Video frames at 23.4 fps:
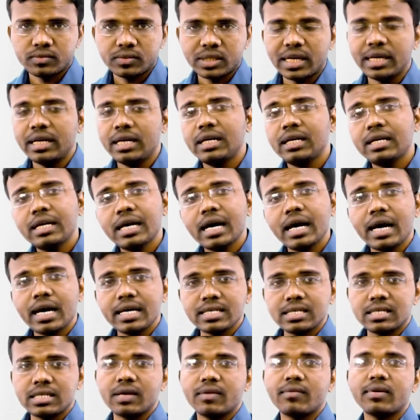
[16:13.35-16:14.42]
And India
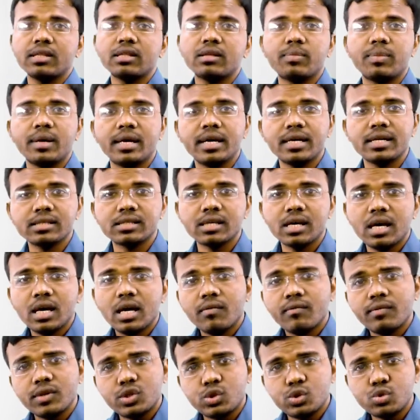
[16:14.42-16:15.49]
has seventh place
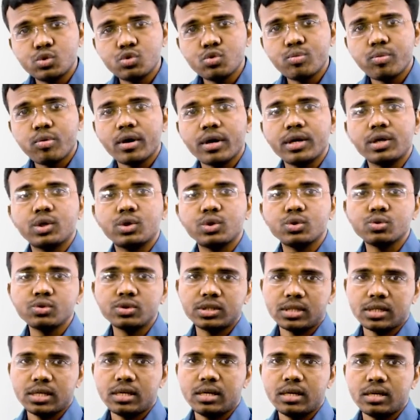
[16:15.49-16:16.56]
with
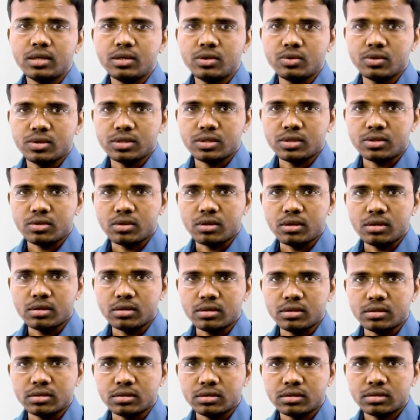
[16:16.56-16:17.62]
2.2 trillion US
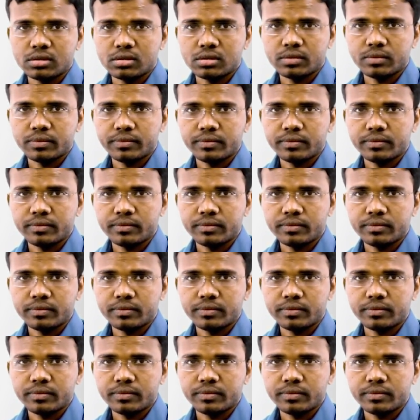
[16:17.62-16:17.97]
dollars.